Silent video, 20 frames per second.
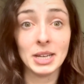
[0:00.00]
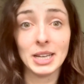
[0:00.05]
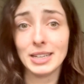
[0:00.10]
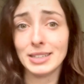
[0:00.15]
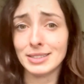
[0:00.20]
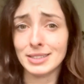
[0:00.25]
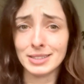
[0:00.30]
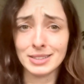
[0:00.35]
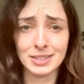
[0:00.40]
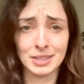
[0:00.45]

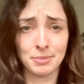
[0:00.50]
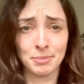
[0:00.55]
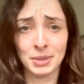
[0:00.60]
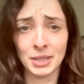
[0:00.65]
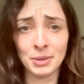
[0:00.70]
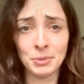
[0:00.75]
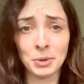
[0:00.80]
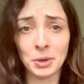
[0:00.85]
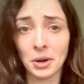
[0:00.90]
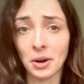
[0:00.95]
Is it
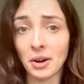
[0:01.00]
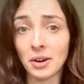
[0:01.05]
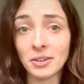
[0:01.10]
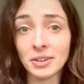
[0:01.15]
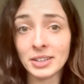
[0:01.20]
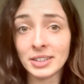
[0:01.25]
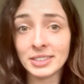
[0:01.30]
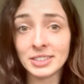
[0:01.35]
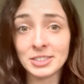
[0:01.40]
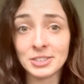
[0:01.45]
something we're
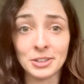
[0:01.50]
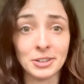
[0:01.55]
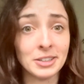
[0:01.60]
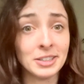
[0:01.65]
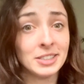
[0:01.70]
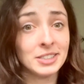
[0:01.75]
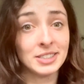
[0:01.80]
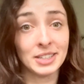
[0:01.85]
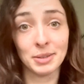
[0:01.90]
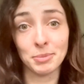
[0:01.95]
already
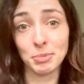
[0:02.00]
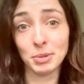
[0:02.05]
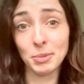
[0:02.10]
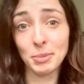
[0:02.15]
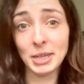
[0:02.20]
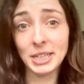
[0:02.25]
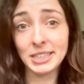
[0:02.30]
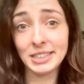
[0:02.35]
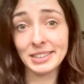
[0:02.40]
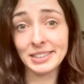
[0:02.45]
starting to
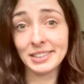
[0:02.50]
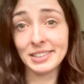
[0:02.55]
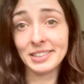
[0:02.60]
implement?